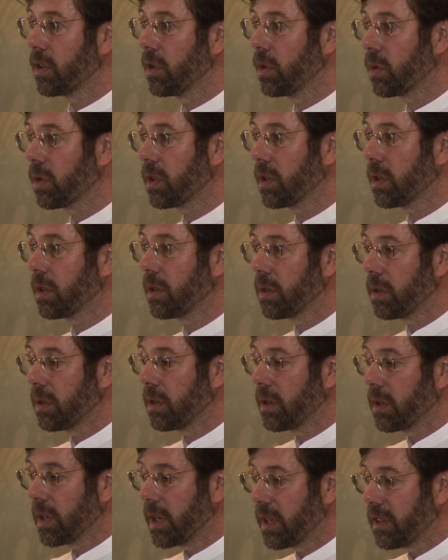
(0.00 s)
you,
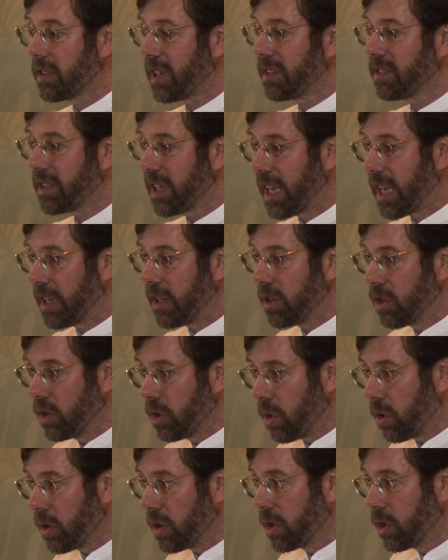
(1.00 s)
as I say,
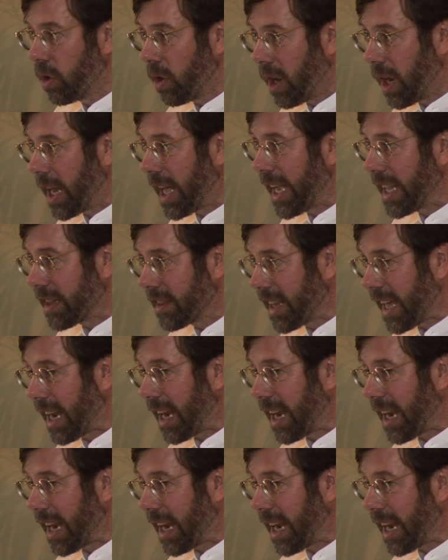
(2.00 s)
your light,